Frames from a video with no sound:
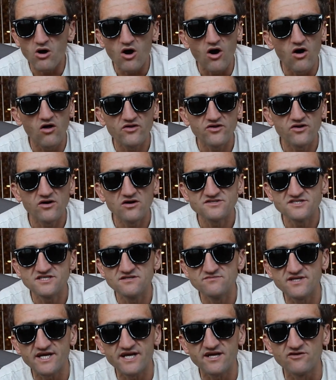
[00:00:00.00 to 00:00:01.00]
All in all,
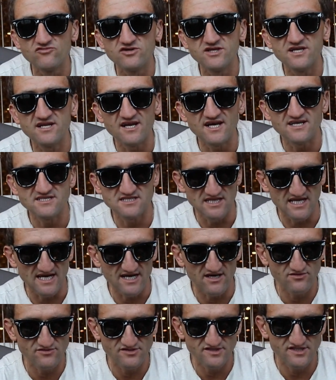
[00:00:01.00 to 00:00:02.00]
seems like a really nice
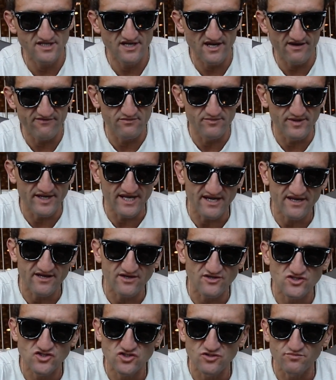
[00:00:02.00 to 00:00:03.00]
lounge. Everybody in
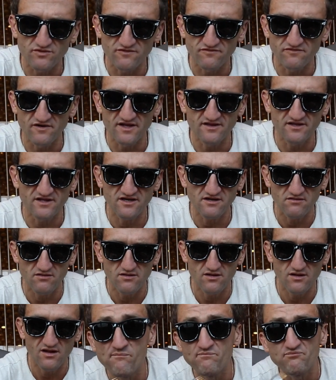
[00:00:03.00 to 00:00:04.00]
here is super friendly.
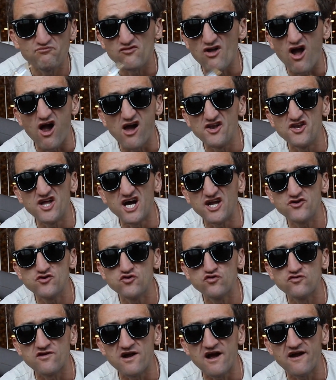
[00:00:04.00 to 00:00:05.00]
Not
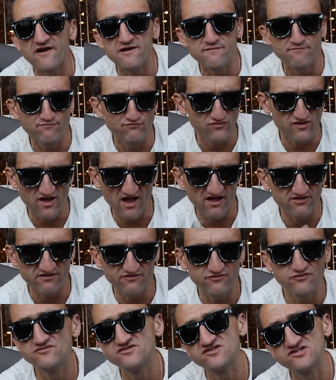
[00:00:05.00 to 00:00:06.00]
too crowded. And the
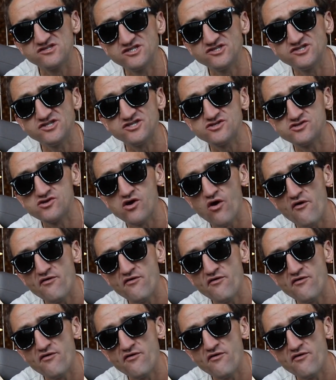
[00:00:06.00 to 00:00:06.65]
food's delicious.